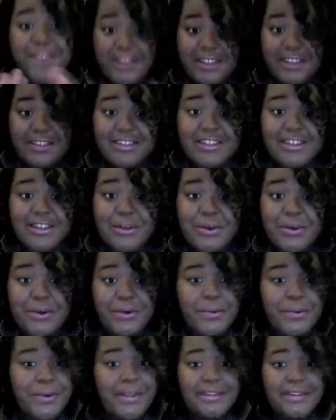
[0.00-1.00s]
For those of
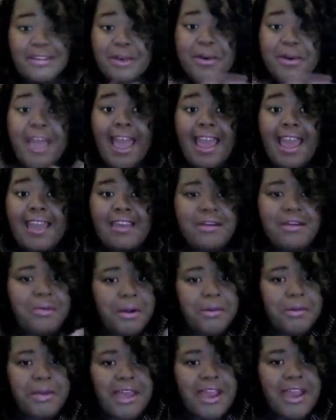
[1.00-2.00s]
you who it's okay,
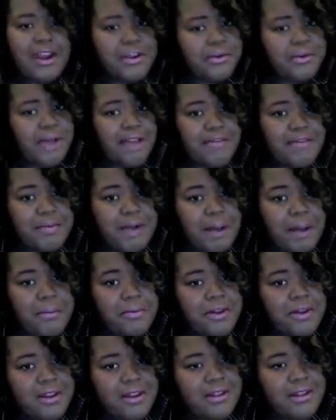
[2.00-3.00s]
you don't care, you don't have a
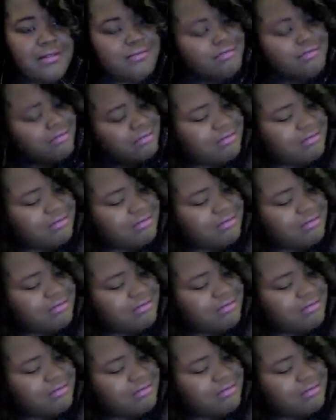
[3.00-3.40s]
problem with it,